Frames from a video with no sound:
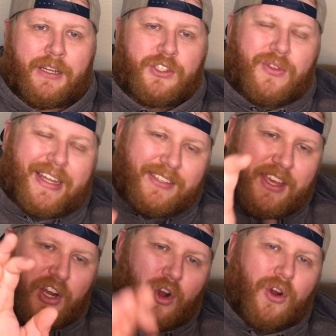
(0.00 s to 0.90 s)
So that's
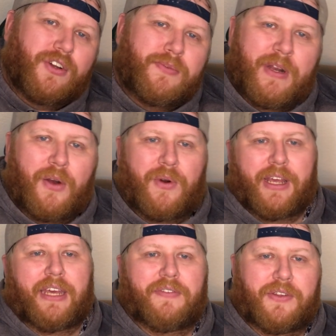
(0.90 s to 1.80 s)
the encouragement I want
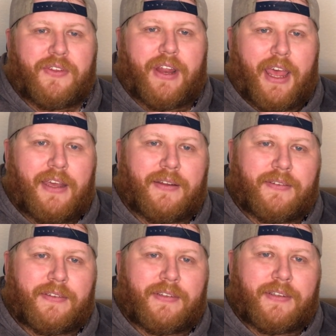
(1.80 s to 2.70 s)
to give you today,
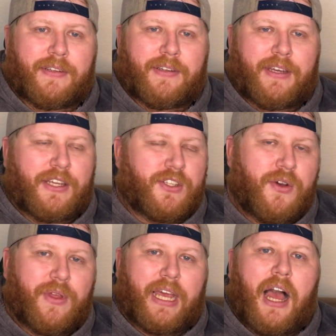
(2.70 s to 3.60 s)
is
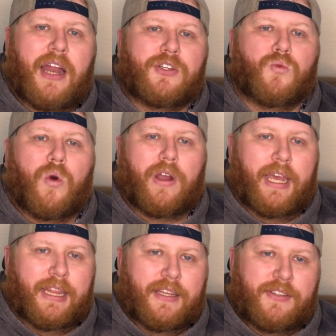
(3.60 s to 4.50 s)
know that God is
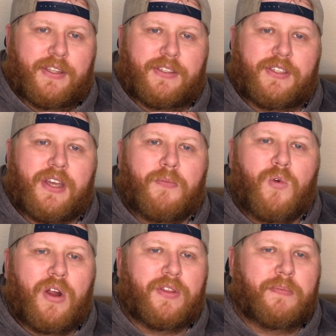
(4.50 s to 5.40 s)
working this, that
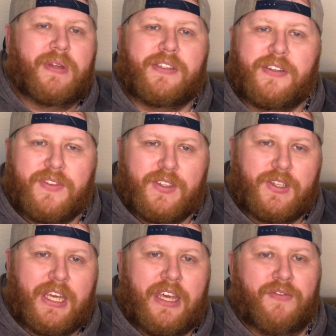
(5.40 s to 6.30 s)
somewhere in the midst of
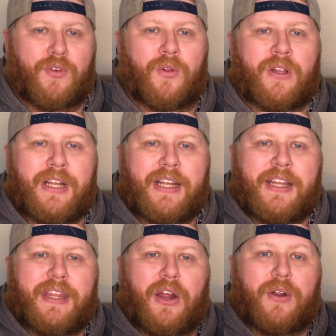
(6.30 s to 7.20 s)
this evil,
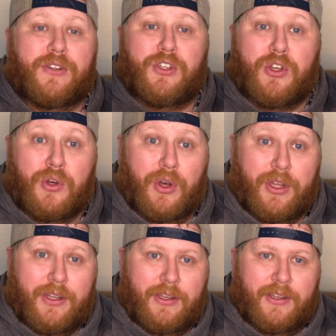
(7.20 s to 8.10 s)
there is
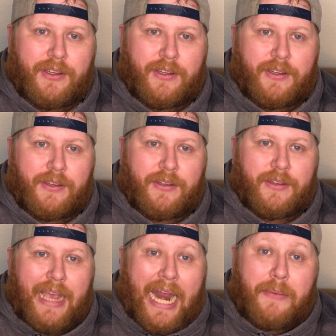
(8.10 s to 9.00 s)
good.
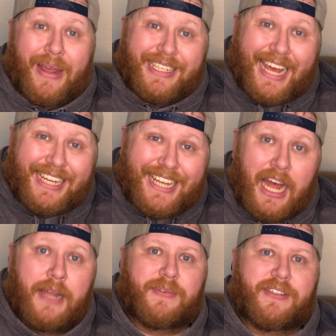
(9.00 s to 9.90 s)
And it may take
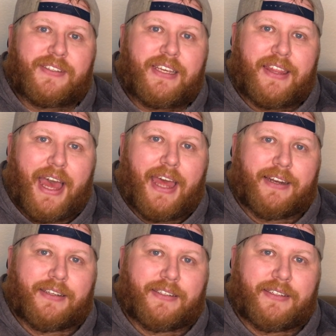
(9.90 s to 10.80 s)
time to see that,
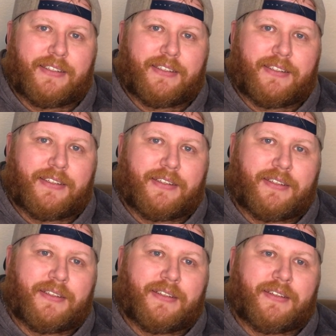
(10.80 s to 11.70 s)

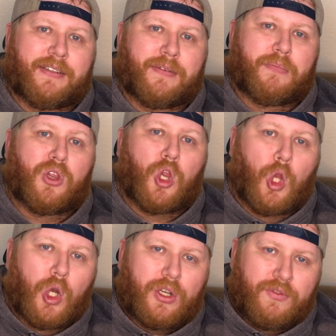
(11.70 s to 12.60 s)
but
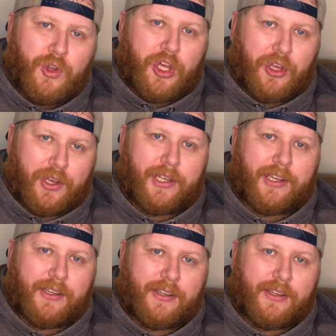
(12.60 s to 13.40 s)
look for the good.